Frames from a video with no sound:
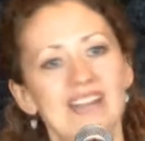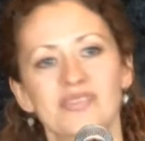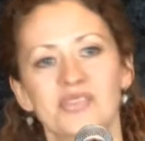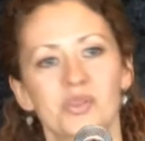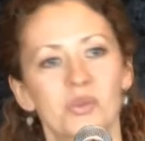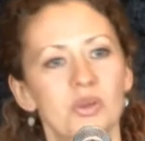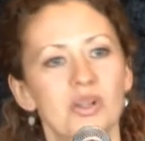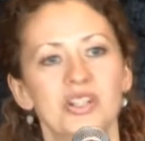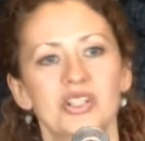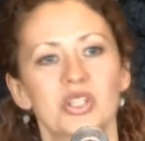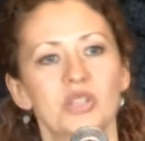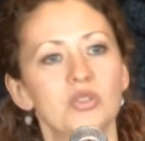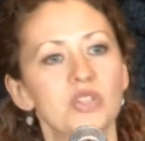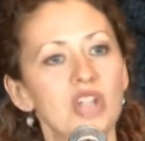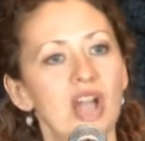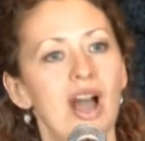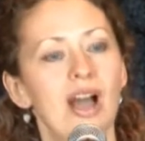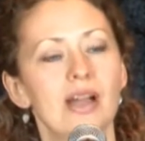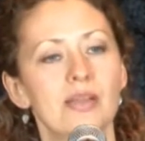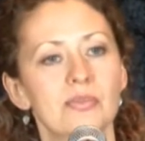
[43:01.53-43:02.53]
to work two
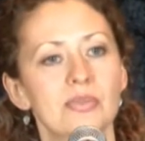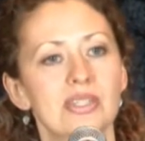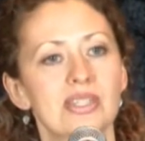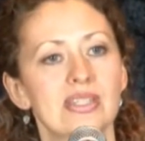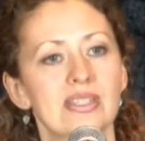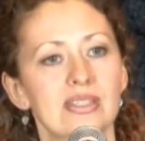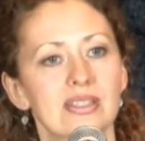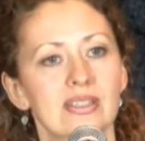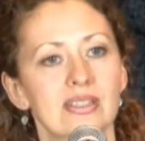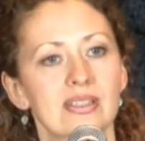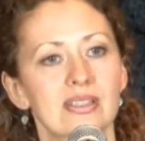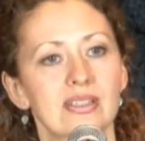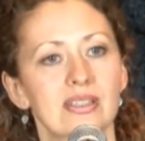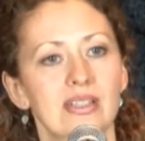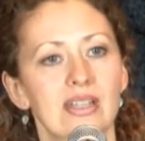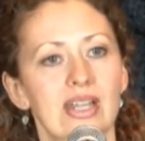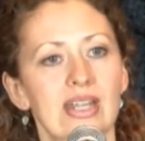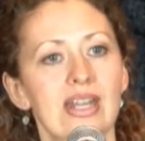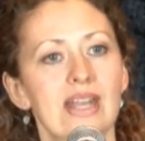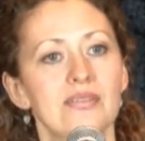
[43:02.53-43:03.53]
jobs
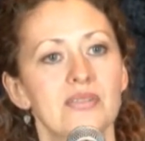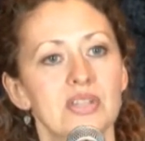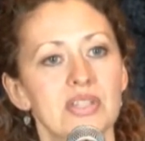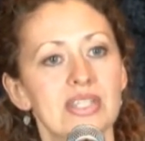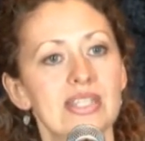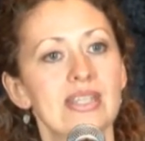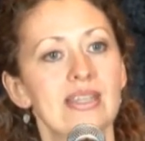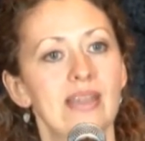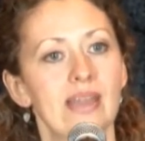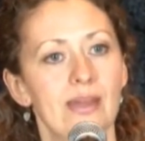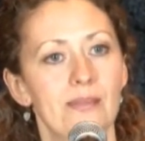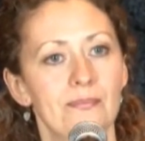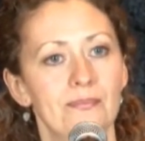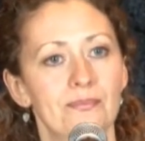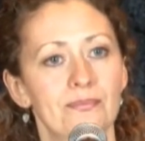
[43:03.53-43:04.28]
and never see them.